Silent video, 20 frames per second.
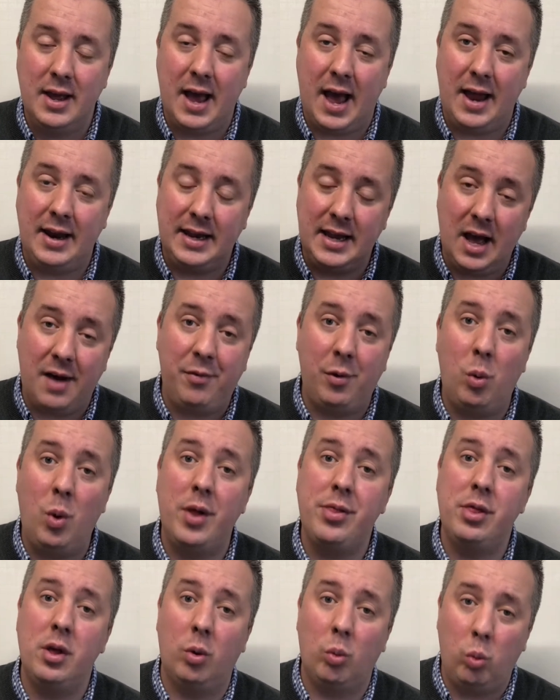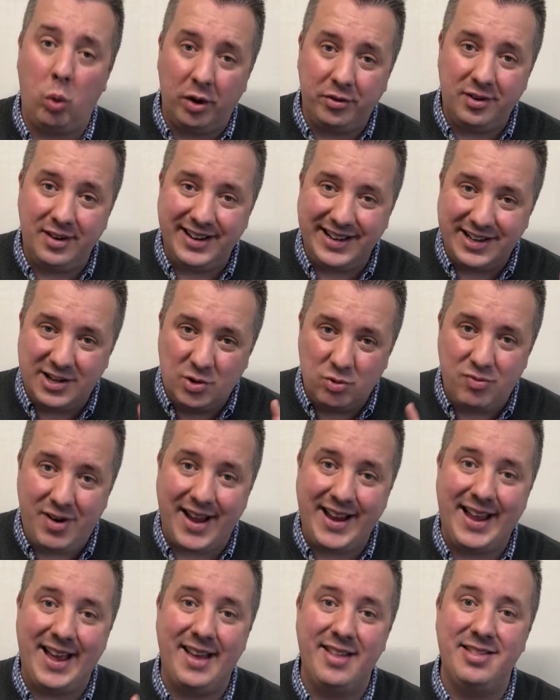And the other one that wasn't
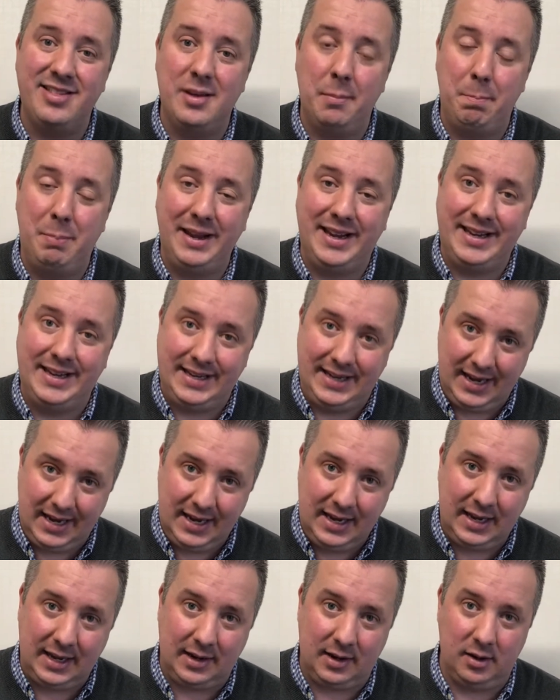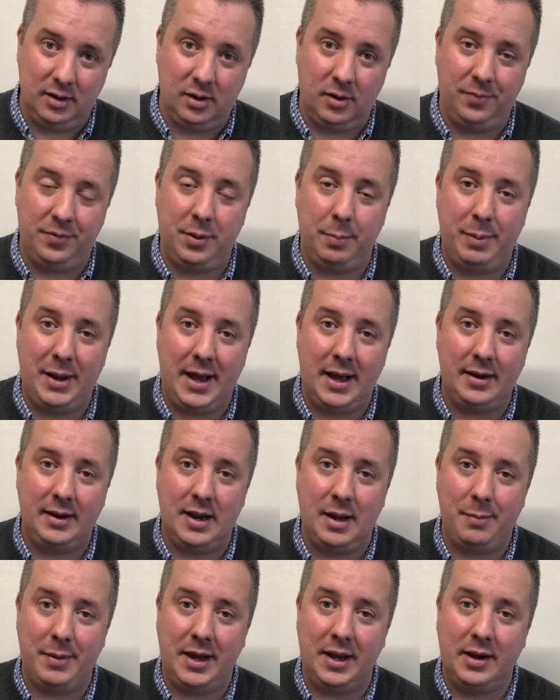great at the beginning of the
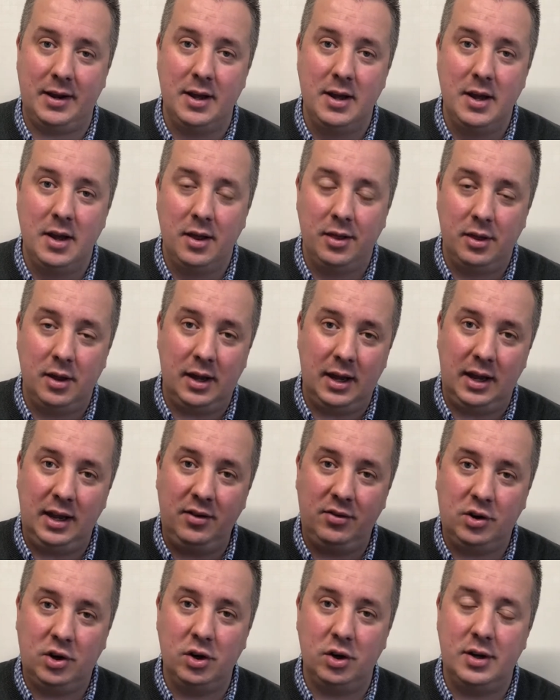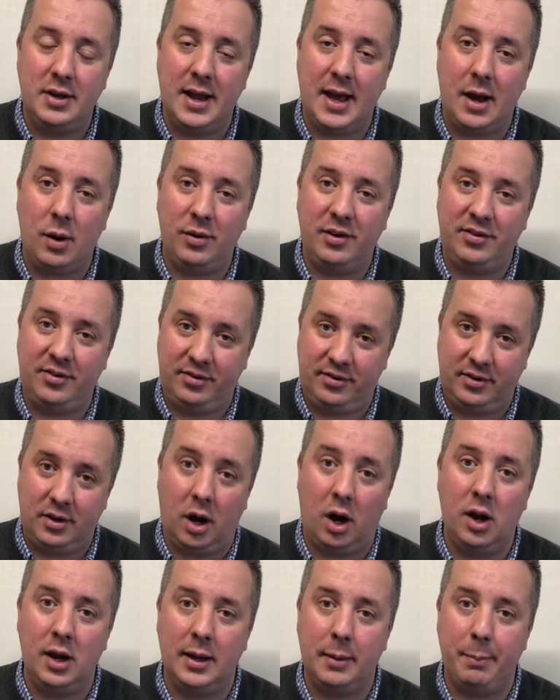pandemic that is good now is
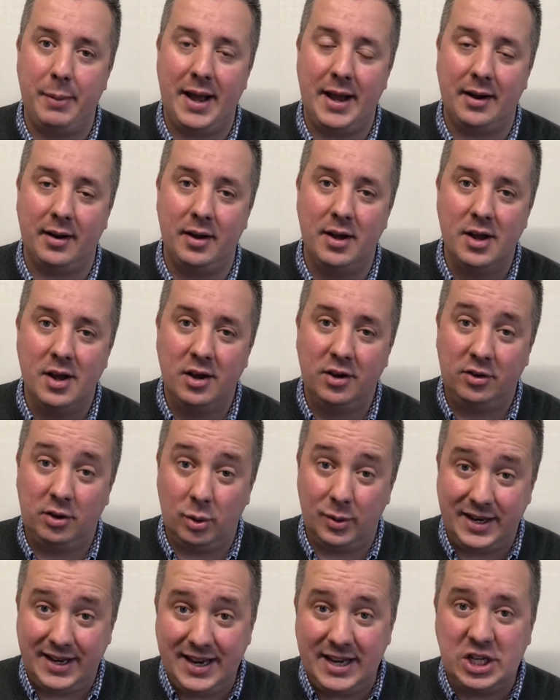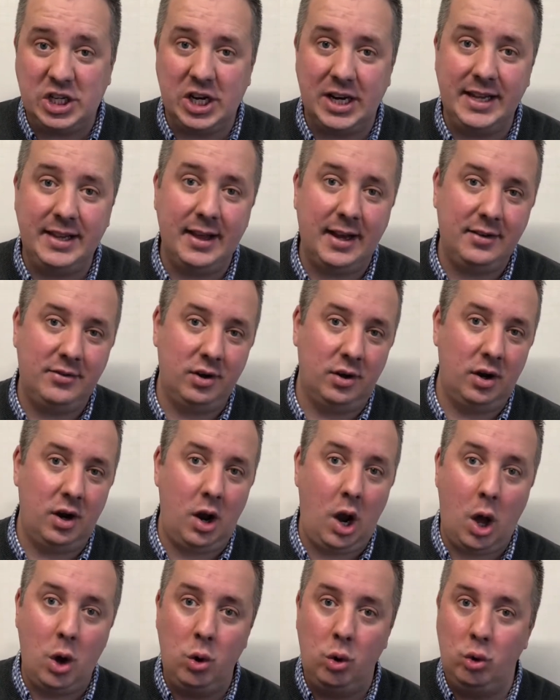Starling Bank. So initially they took
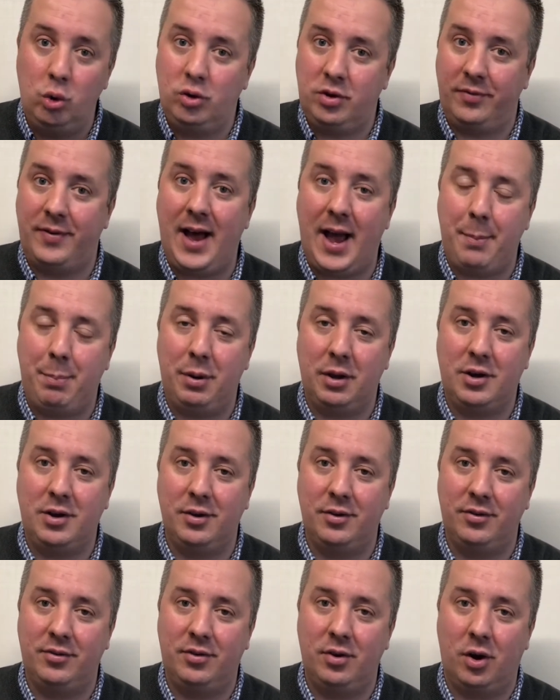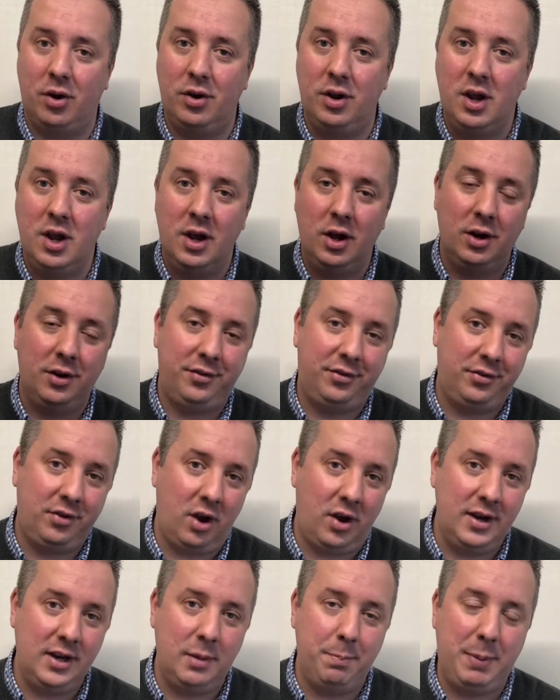loads of applicants on,
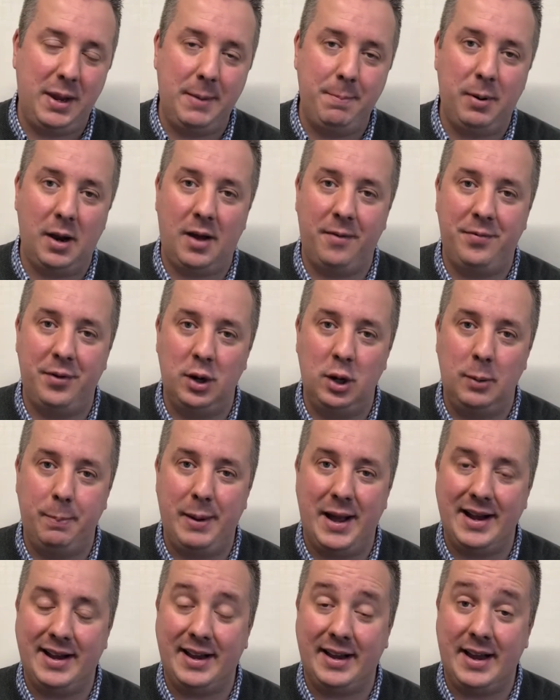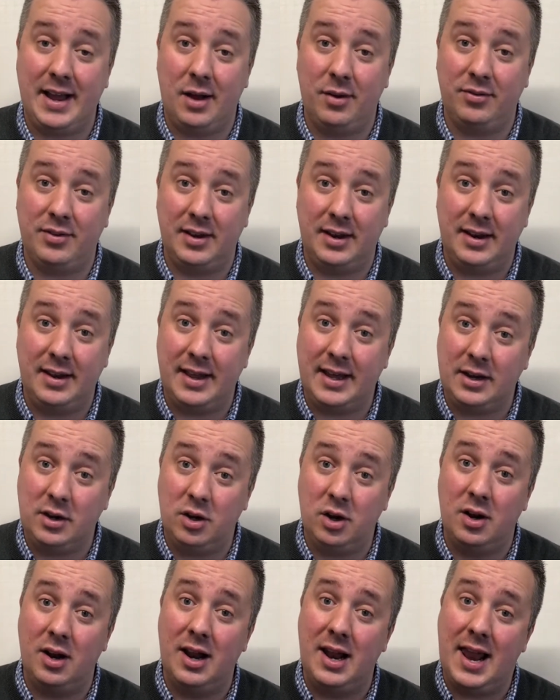signed people up for new bank accounts and then they
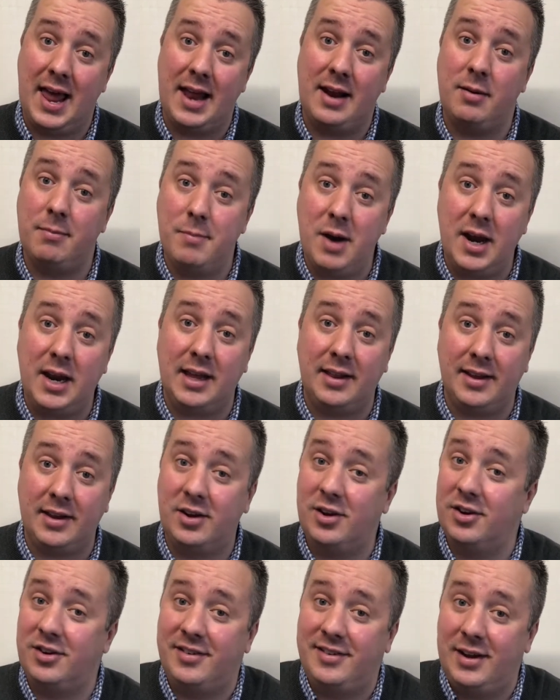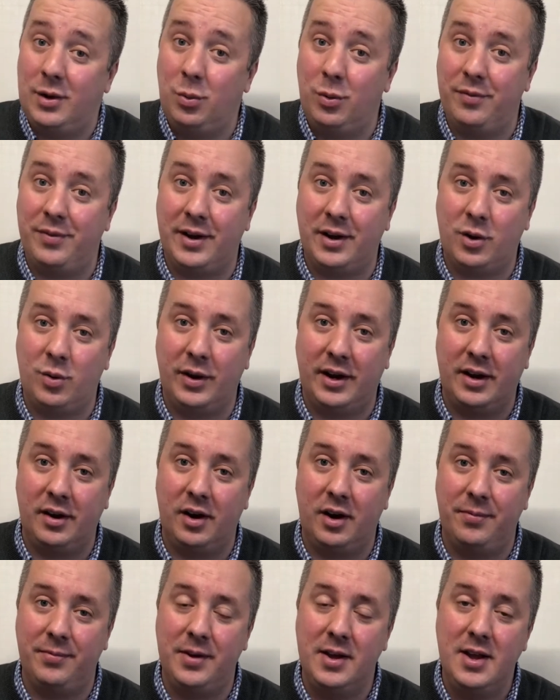couldn't lend money. They couldn't deal with it quick
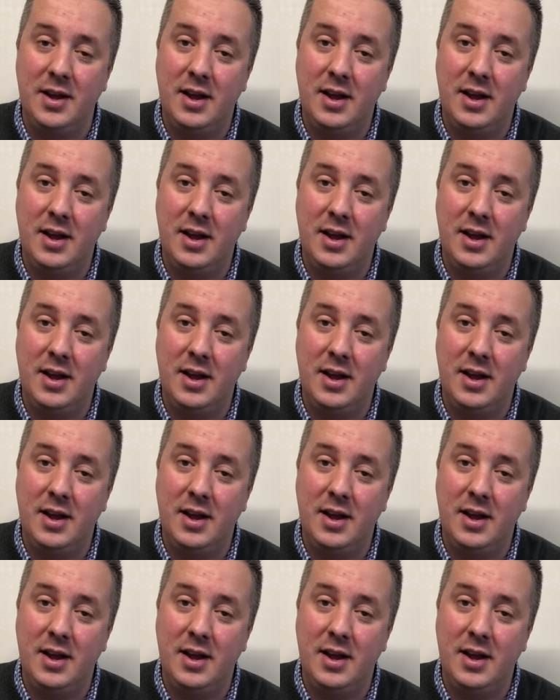enough.